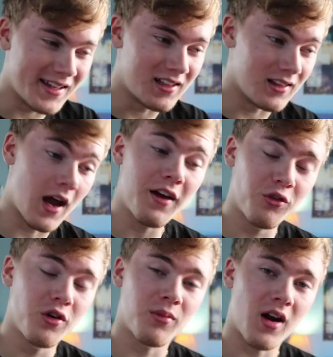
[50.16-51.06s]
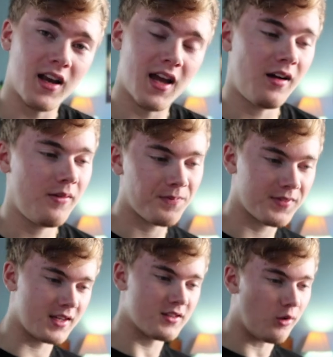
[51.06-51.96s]
Lightroom right now.
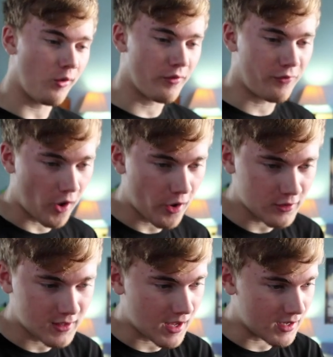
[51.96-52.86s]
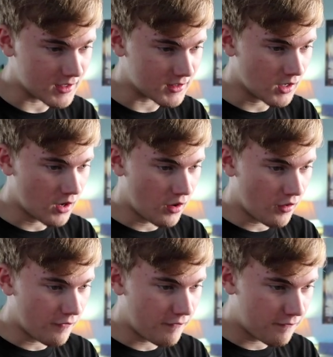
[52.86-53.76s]
These are all the photos. There is
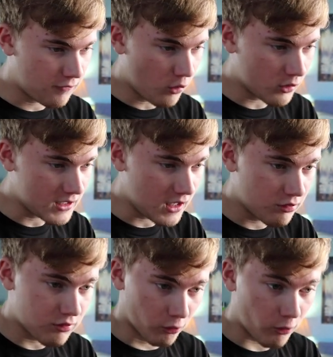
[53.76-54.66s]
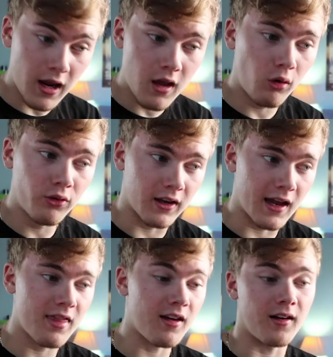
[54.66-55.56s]
43
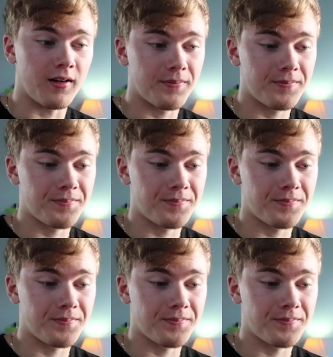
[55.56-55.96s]
altogether.